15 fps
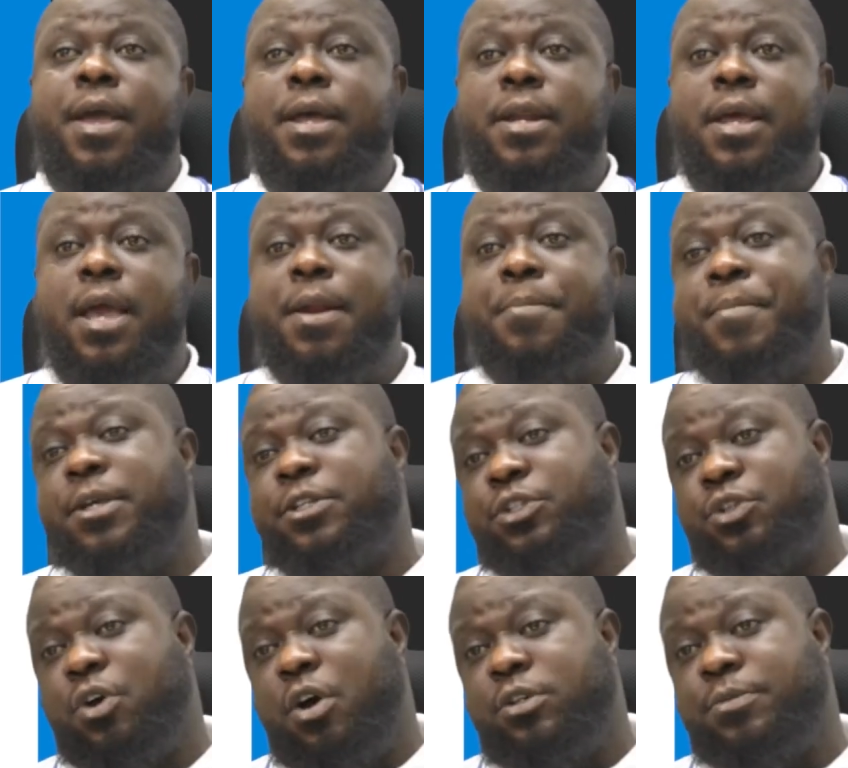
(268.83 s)
in in
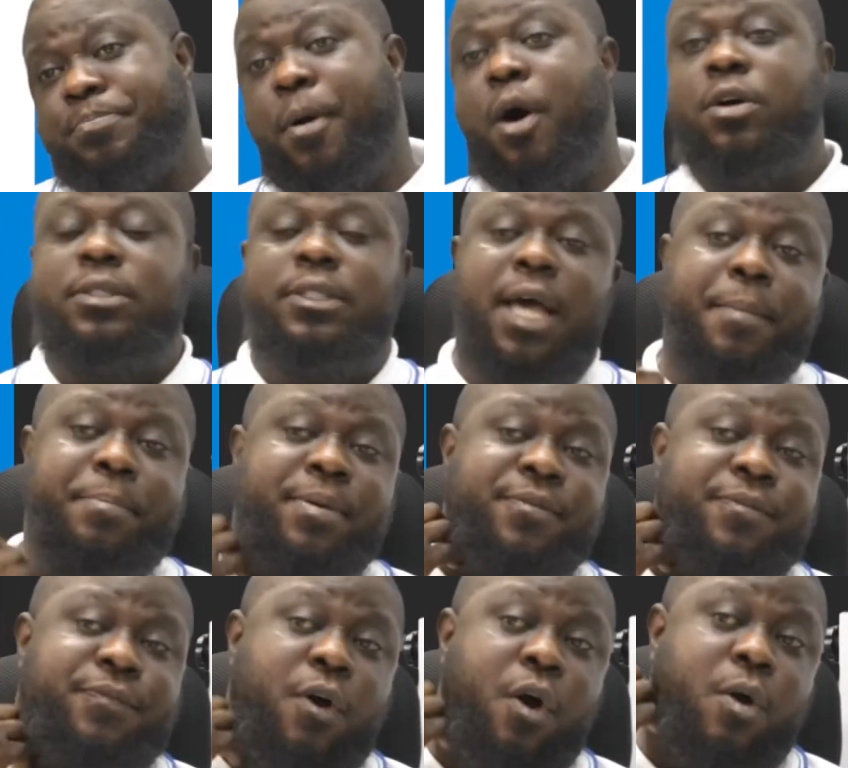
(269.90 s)
mixtures, bonds are being
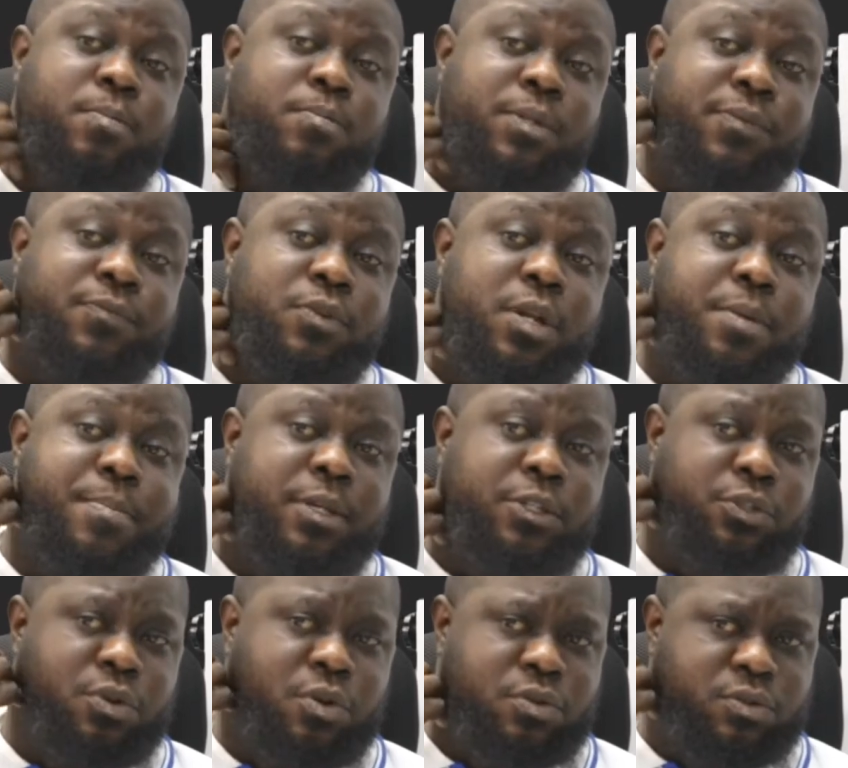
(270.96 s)
formed even in
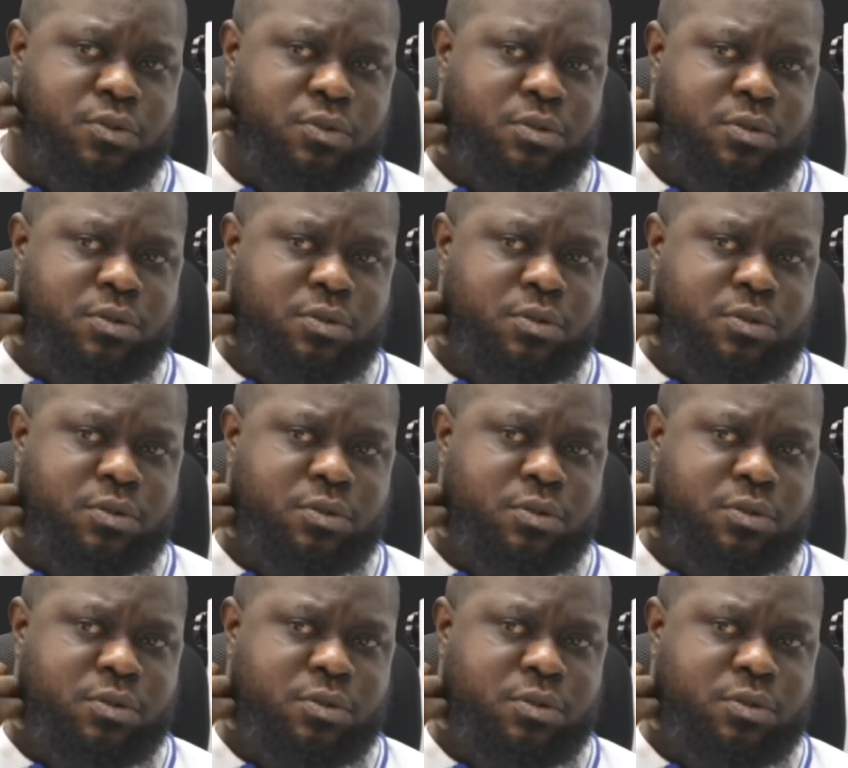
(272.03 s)
mixtures.